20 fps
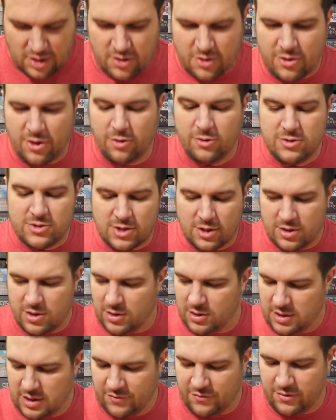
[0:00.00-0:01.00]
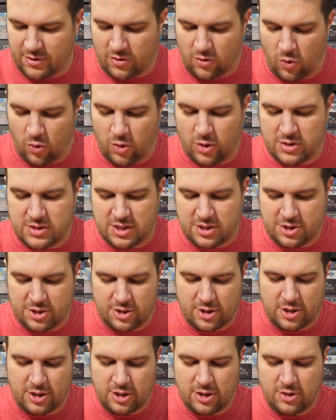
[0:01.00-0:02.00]
those are the different cords that you're
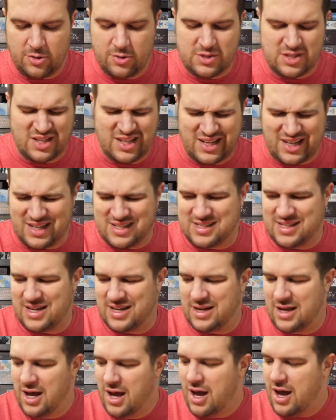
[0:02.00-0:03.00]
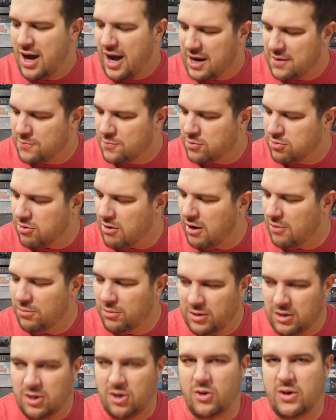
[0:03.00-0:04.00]
going to use. And like I said, I'd
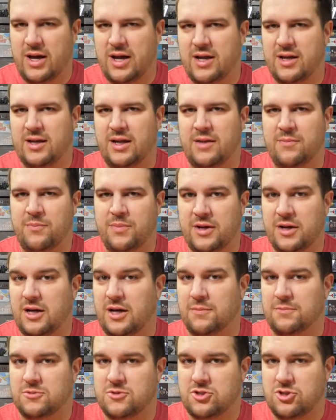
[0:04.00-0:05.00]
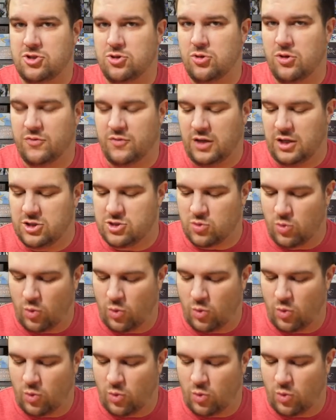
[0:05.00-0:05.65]
probably go ahead and pick up 2 of each